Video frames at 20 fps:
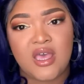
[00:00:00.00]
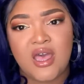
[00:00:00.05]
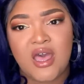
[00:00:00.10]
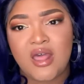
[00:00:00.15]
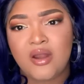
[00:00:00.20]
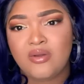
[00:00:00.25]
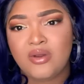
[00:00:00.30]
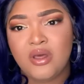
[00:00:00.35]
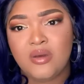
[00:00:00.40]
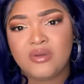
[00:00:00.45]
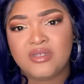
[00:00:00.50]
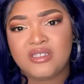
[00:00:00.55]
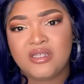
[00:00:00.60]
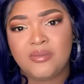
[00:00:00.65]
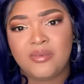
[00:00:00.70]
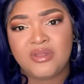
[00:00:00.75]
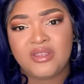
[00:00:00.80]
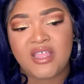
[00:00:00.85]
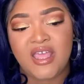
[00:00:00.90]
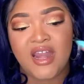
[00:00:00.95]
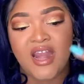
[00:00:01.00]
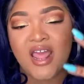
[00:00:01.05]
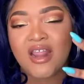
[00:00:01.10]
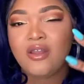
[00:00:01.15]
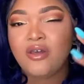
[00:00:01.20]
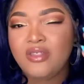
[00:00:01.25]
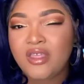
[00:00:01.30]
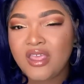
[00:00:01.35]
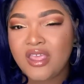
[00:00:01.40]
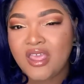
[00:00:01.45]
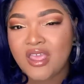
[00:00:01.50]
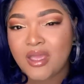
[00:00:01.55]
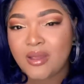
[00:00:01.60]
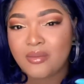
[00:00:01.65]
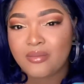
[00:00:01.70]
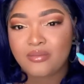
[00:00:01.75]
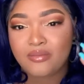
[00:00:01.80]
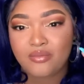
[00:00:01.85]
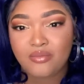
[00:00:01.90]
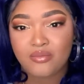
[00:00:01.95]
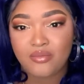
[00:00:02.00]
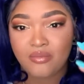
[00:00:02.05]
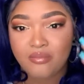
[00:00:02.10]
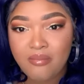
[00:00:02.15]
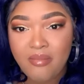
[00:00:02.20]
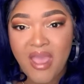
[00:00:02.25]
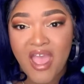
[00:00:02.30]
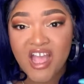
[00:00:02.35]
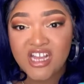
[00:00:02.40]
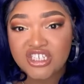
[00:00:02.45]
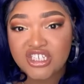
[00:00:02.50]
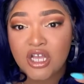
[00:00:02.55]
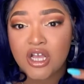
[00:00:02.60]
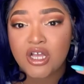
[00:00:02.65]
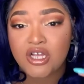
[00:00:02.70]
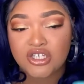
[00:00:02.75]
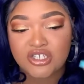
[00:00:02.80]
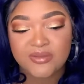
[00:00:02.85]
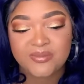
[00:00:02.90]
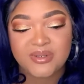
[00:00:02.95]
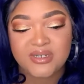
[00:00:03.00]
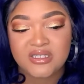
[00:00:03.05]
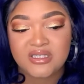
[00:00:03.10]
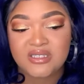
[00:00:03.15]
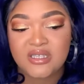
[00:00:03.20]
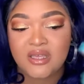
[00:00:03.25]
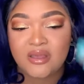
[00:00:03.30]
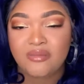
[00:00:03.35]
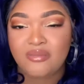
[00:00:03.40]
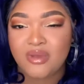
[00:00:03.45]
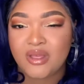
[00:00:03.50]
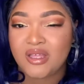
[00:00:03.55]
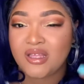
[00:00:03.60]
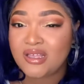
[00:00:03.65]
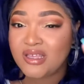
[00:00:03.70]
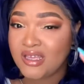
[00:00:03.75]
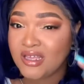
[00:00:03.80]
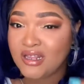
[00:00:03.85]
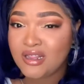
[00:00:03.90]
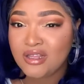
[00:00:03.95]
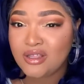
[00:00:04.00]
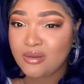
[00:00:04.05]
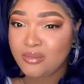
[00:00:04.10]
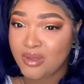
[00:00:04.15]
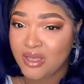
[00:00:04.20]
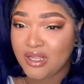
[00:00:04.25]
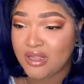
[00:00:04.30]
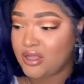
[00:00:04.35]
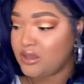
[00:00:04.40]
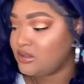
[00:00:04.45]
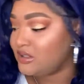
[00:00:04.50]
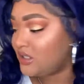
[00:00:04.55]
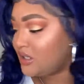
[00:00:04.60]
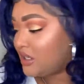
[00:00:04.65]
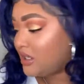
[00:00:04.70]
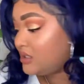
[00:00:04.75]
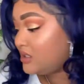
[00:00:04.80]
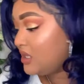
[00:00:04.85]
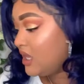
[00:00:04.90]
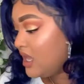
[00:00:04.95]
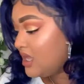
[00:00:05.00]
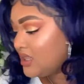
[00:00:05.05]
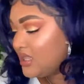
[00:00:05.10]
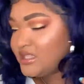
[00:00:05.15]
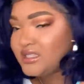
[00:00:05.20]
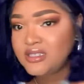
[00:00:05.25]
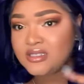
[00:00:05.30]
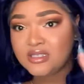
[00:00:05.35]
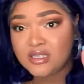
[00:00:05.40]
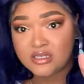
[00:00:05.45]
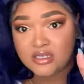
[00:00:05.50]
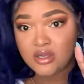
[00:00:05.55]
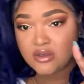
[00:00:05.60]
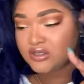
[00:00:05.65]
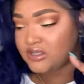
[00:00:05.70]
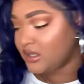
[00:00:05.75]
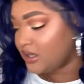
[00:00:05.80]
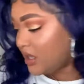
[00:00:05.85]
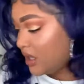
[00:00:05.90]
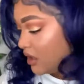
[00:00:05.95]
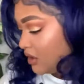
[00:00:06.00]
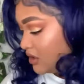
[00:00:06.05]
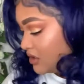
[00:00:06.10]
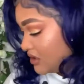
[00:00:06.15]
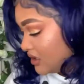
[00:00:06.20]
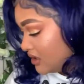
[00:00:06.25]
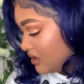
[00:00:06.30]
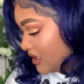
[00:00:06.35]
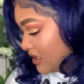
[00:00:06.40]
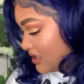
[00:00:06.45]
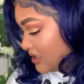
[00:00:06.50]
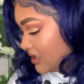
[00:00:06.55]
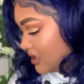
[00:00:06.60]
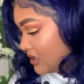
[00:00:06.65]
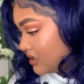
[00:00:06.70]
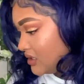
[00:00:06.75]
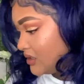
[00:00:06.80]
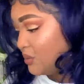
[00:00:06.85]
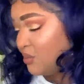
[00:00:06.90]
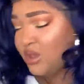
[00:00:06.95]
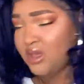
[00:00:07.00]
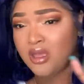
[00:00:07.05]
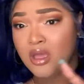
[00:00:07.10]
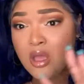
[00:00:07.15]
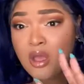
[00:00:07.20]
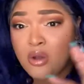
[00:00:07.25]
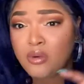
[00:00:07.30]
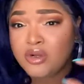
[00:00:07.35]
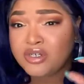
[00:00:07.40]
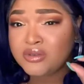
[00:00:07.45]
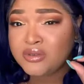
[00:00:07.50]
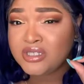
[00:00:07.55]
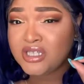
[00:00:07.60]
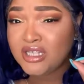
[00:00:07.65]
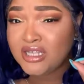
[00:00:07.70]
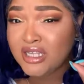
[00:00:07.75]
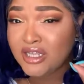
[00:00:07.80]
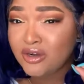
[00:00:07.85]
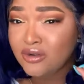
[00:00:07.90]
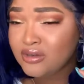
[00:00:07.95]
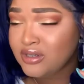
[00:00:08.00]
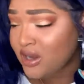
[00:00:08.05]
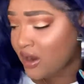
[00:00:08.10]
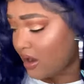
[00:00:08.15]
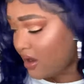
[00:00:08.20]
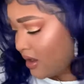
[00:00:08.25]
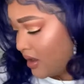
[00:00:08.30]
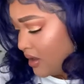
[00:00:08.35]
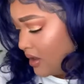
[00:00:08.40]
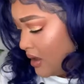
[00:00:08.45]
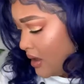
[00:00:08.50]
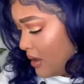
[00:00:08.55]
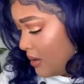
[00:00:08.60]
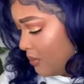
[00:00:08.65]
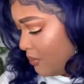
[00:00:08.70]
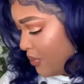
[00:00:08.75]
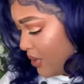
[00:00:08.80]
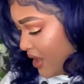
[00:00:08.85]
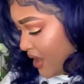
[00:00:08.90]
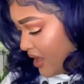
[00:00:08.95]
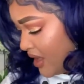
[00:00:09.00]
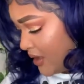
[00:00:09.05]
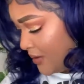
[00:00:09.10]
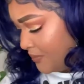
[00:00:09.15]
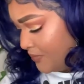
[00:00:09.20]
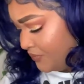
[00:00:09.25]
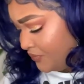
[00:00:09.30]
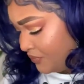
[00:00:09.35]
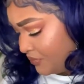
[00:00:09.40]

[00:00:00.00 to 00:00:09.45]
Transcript: I don't know what's up with that. And I know they can't match 100%, but get a little bit closer. Because this is the dose of colors that they sent to me, which was a little dark, but